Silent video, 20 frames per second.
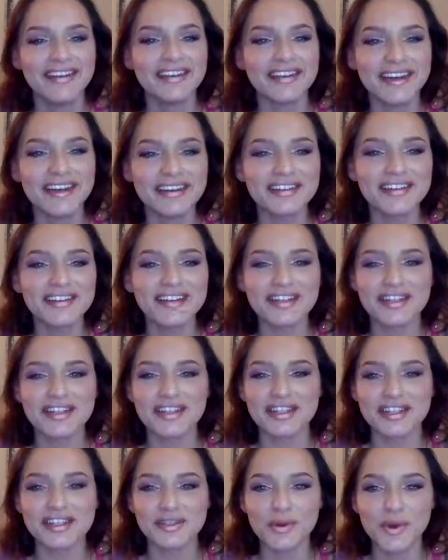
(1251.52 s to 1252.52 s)
You gotta look at the
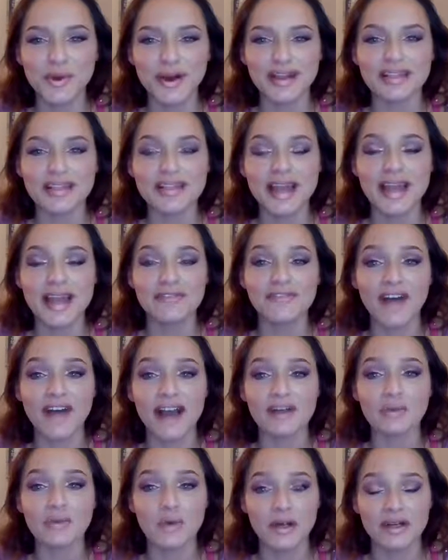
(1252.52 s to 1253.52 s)
thesaurus and
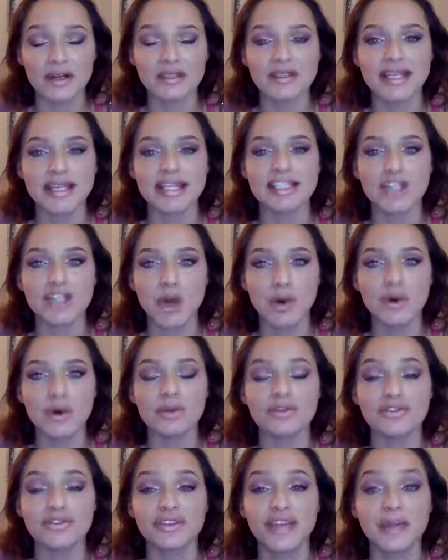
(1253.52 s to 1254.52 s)
find words
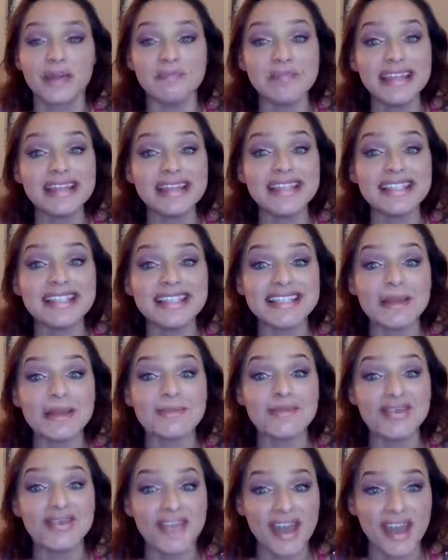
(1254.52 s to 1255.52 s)
that mean the
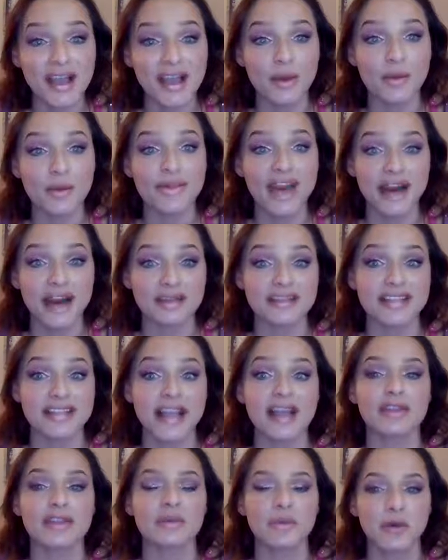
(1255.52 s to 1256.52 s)
same thing without
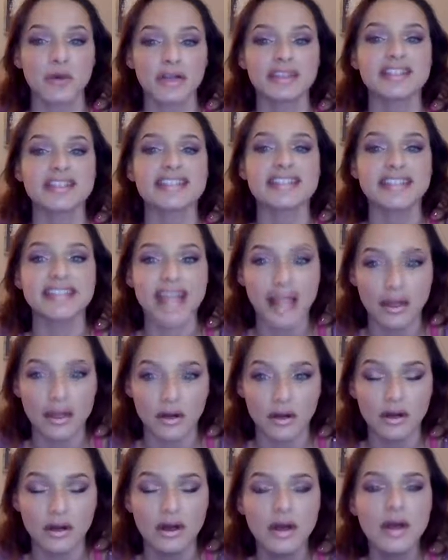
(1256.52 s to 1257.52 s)
saying the word
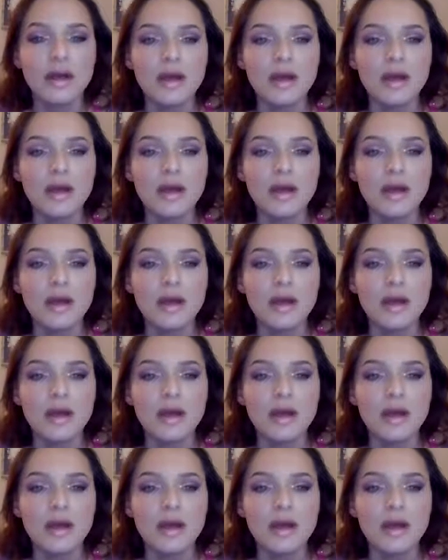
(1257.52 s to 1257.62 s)
sale.